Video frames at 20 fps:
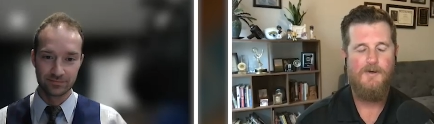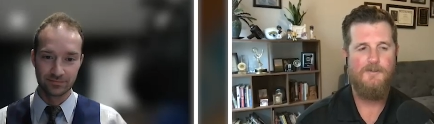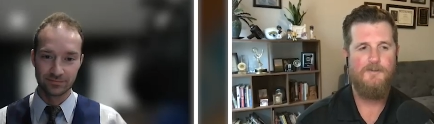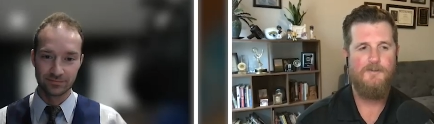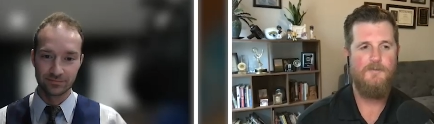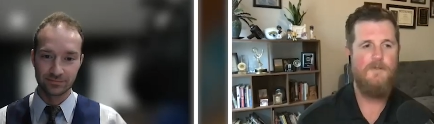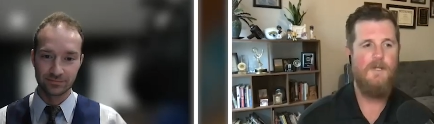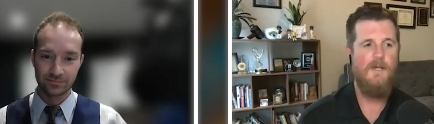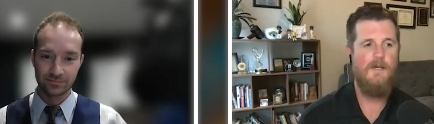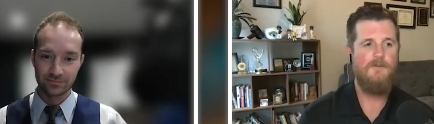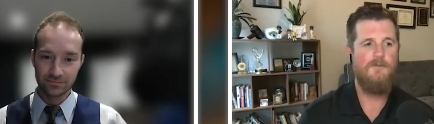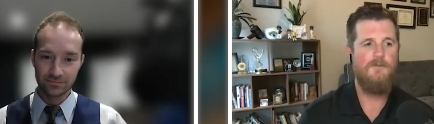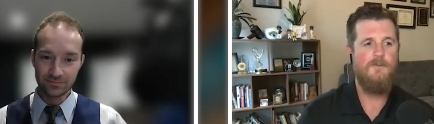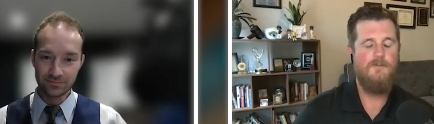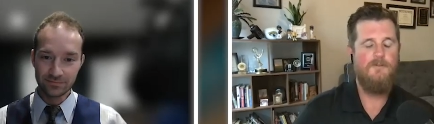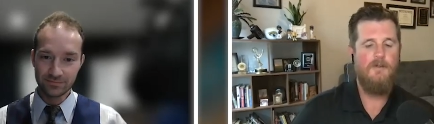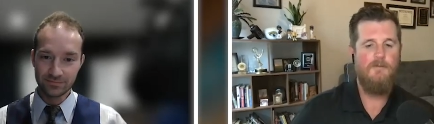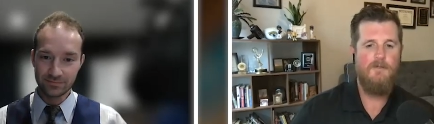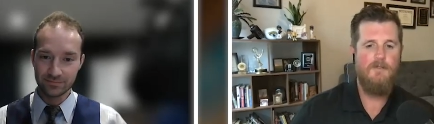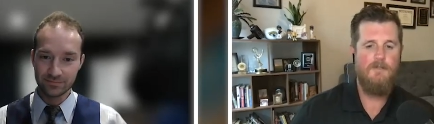Speaker 1: Awesome. Yeah. So
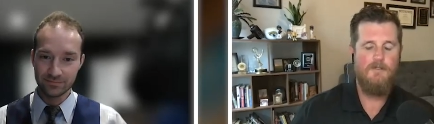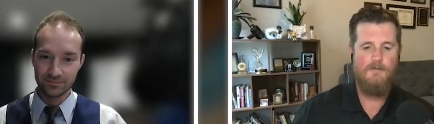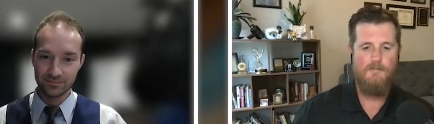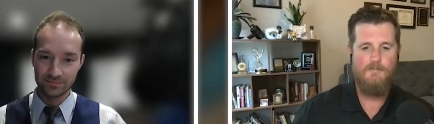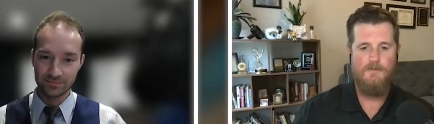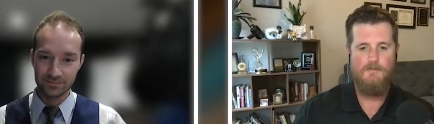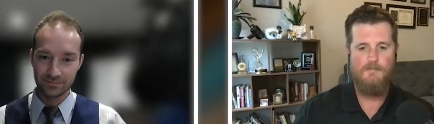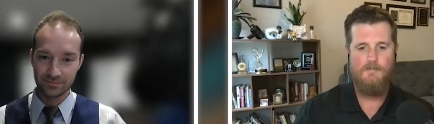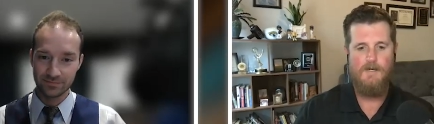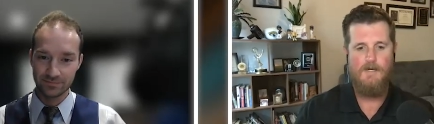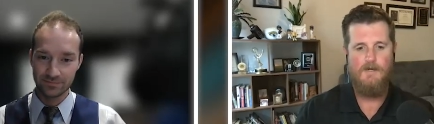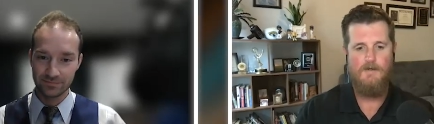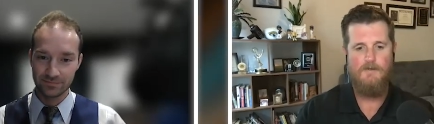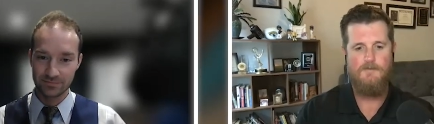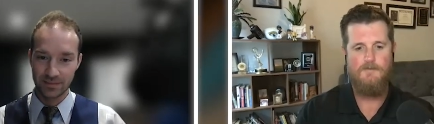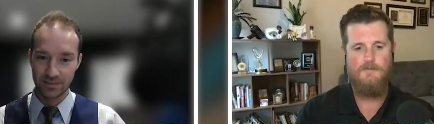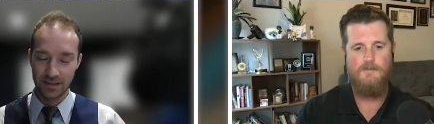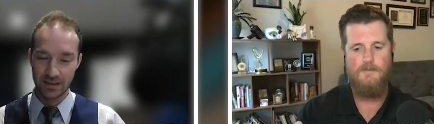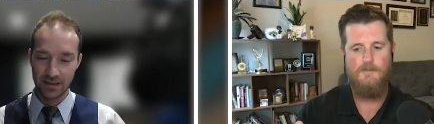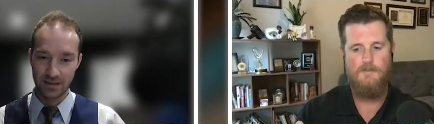tell me a little bit
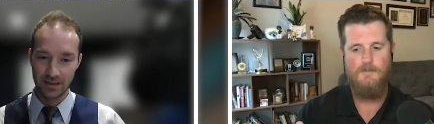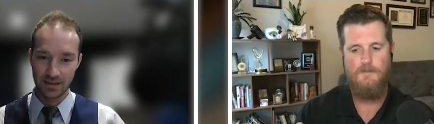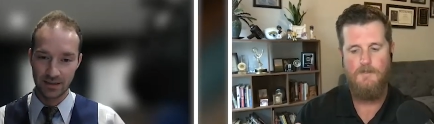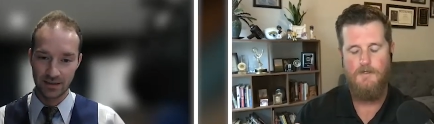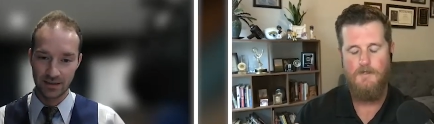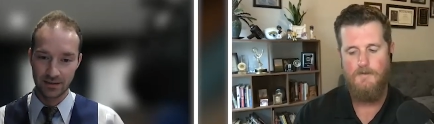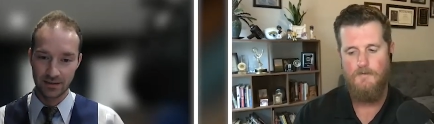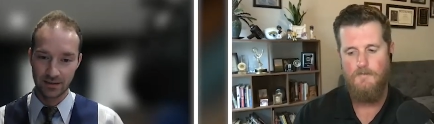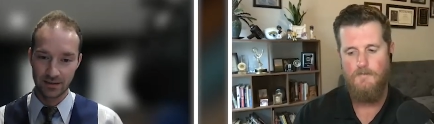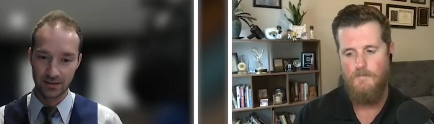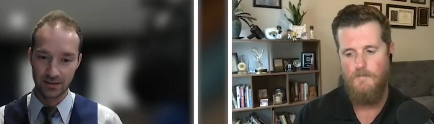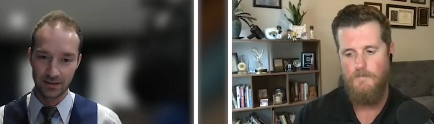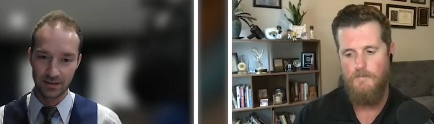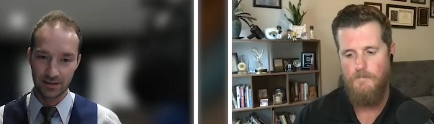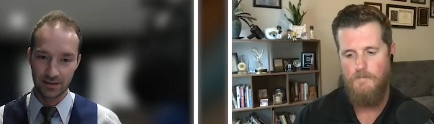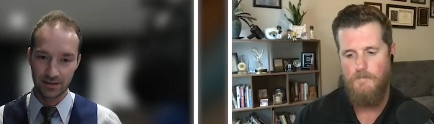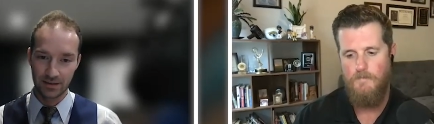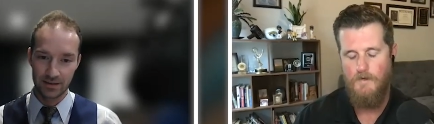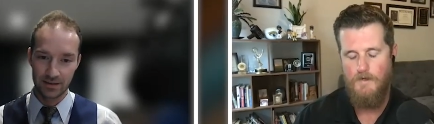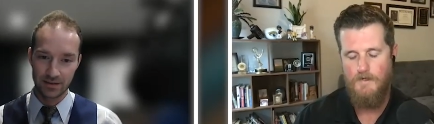about uh,
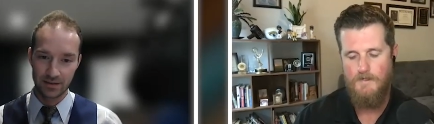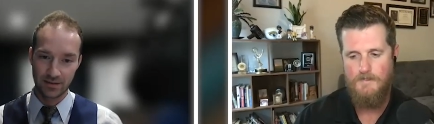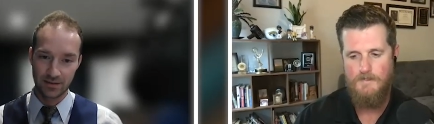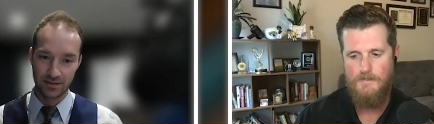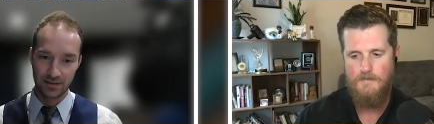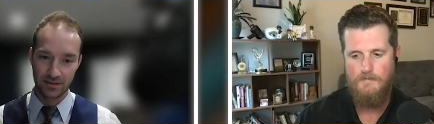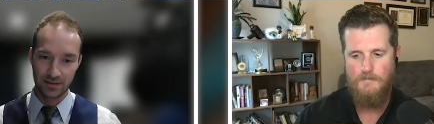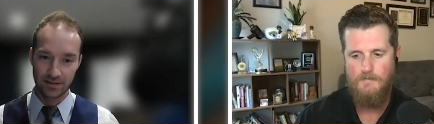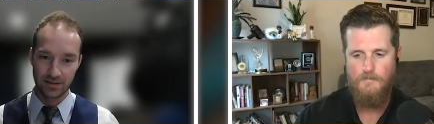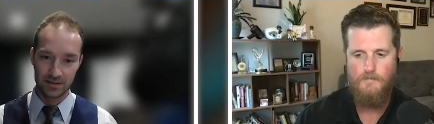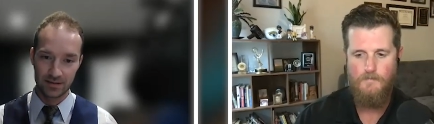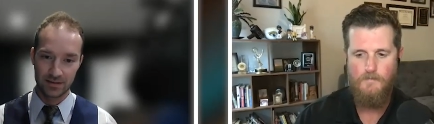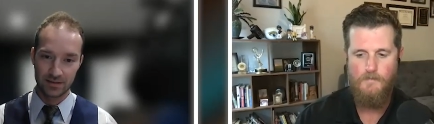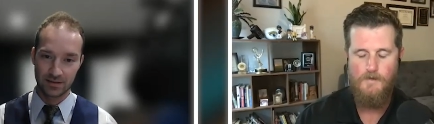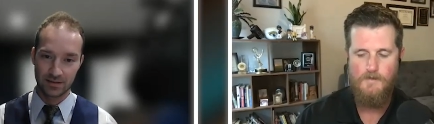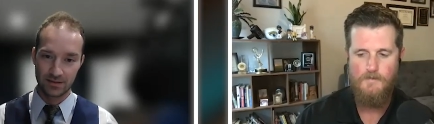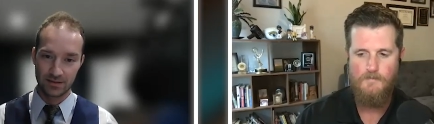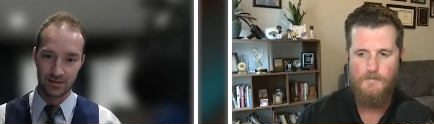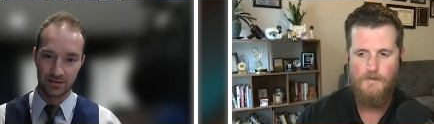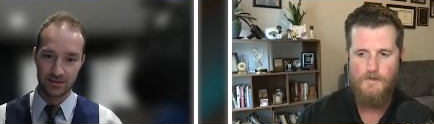what
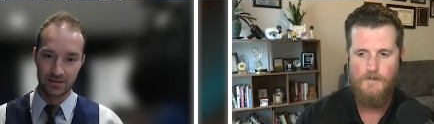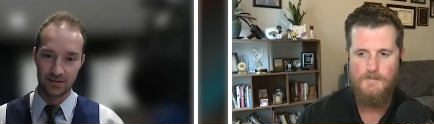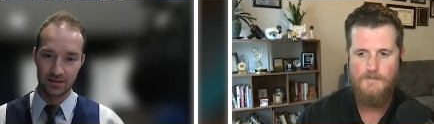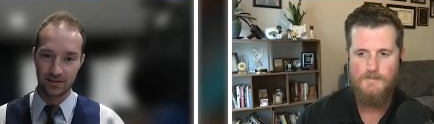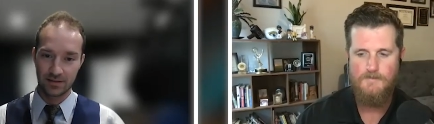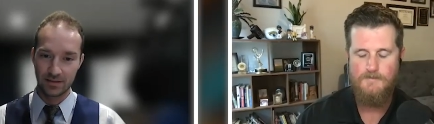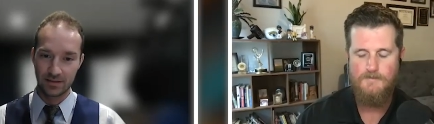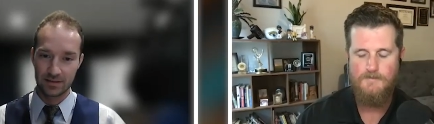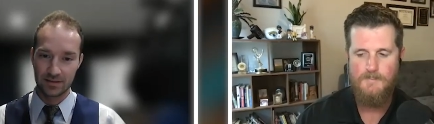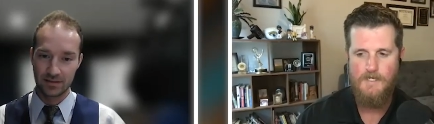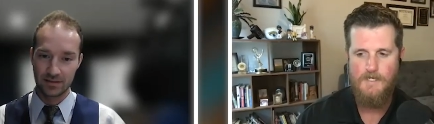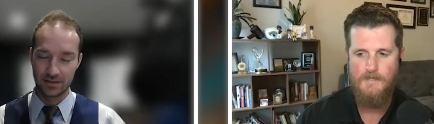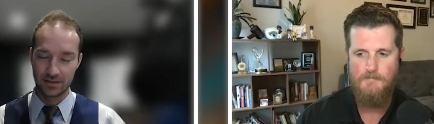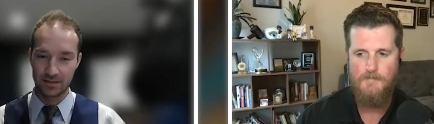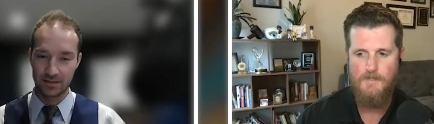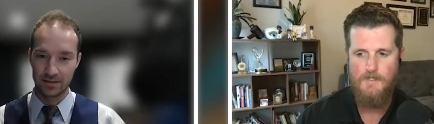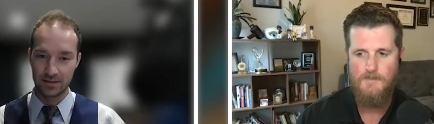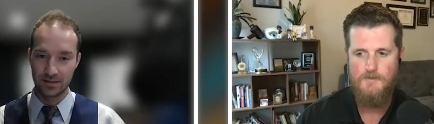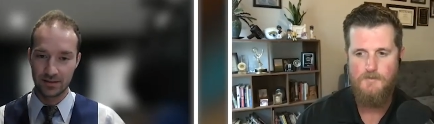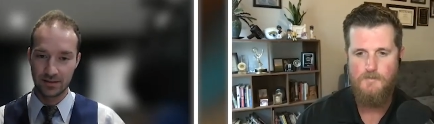what it was that
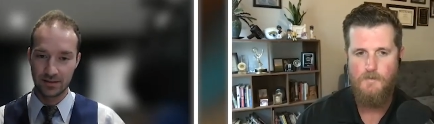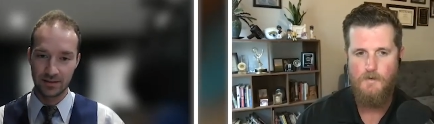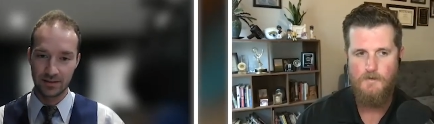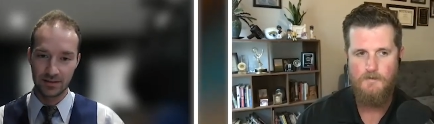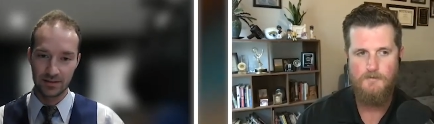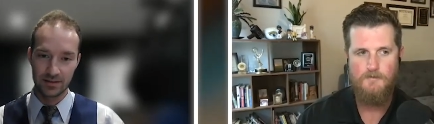made you want